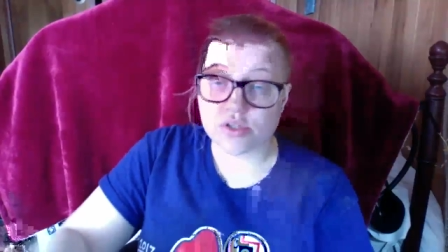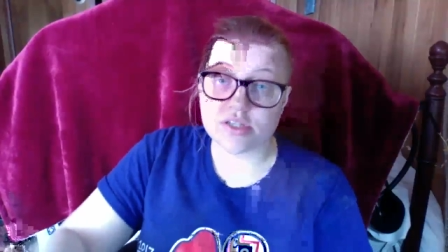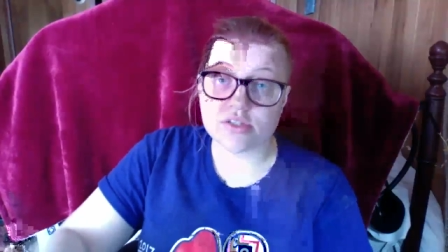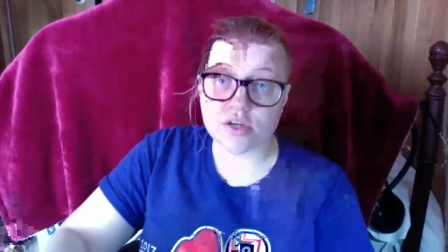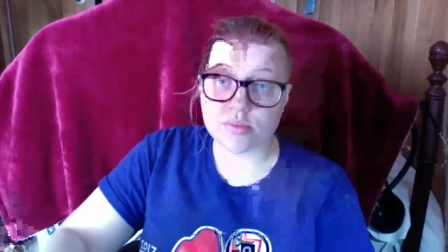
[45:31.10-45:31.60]

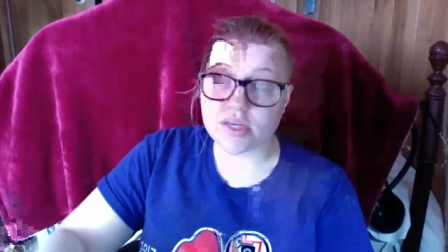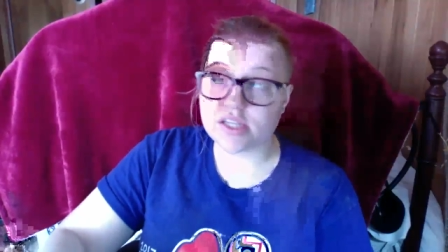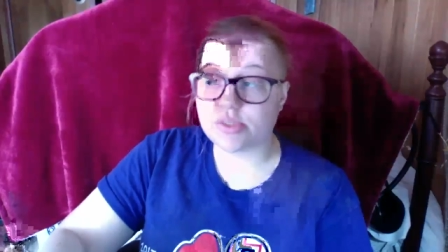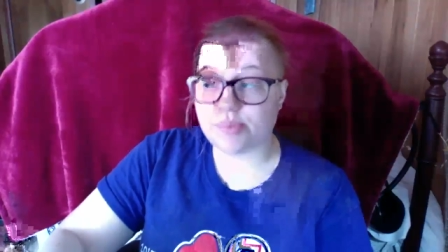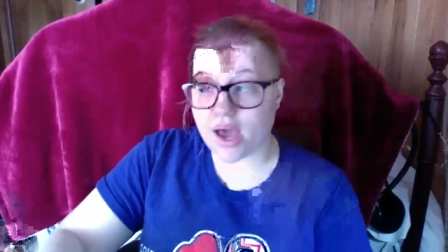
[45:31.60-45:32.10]
Also,
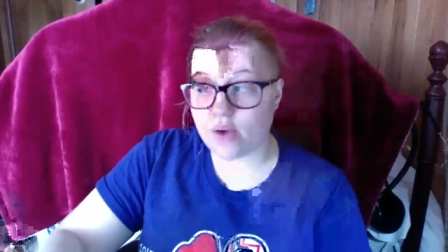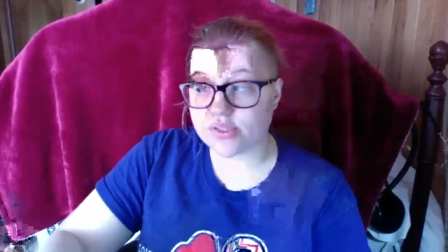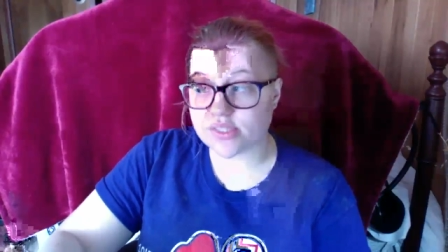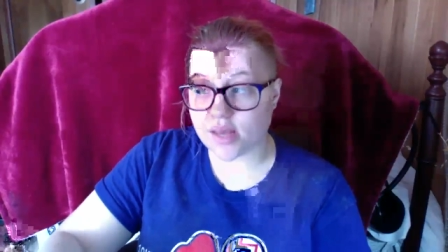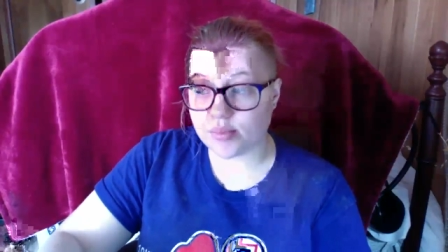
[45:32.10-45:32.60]
she's good because
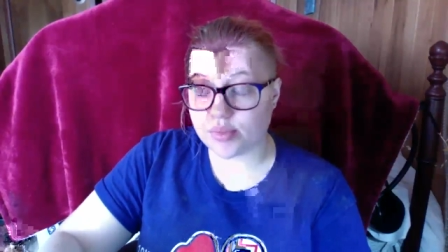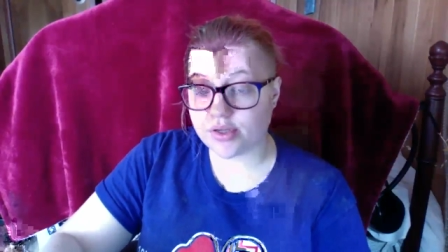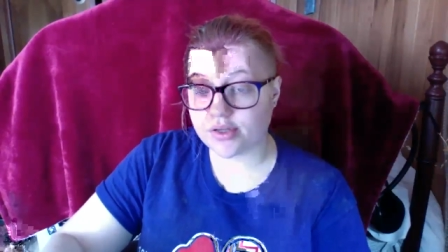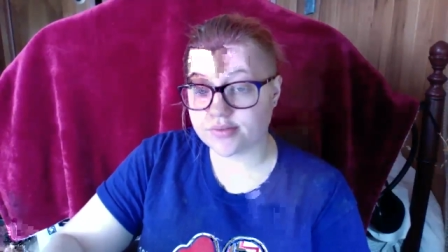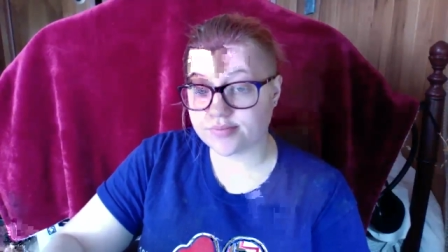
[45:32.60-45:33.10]
she
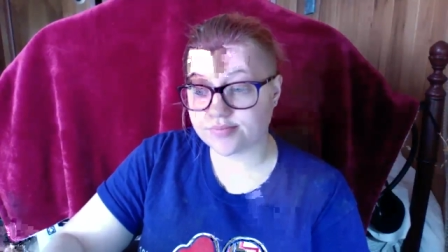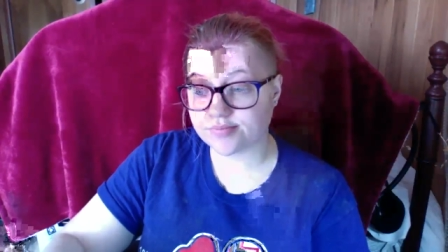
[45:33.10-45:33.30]
powers up.